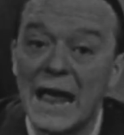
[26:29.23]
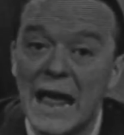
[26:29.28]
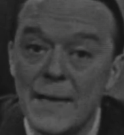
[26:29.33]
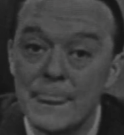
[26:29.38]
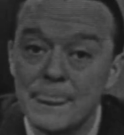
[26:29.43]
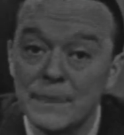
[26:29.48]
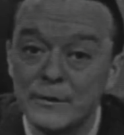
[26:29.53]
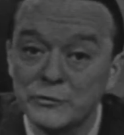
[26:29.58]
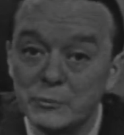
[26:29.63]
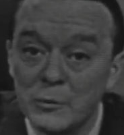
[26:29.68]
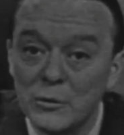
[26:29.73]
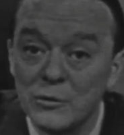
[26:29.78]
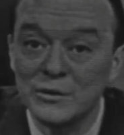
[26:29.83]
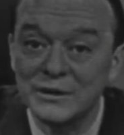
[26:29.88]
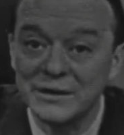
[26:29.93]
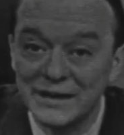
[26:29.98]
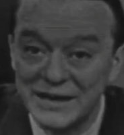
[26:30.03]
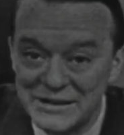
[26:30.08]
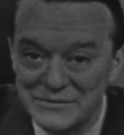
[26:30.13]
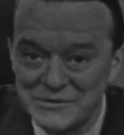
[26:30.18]
and the
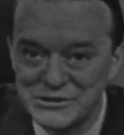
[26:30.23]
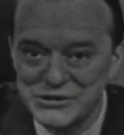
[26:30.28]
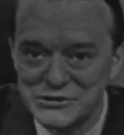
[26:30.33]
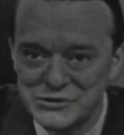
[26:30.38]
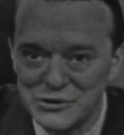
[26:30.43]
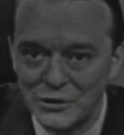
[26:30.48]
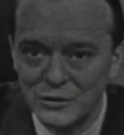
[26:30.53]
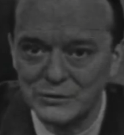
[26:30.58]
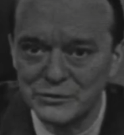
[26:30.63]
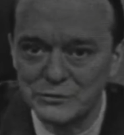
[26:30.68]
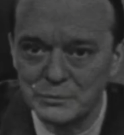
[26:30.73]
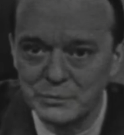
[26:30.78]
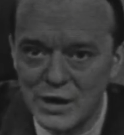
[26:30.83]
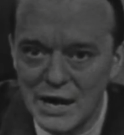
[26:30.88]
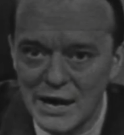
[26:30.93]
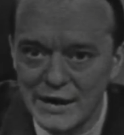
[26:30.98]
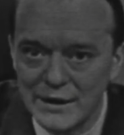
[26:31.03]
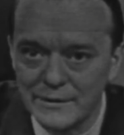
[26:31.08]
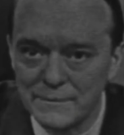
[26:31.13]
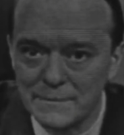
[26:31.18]
spoken language is always
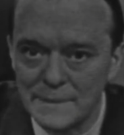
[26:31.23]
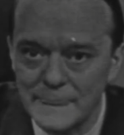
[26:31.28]
prior.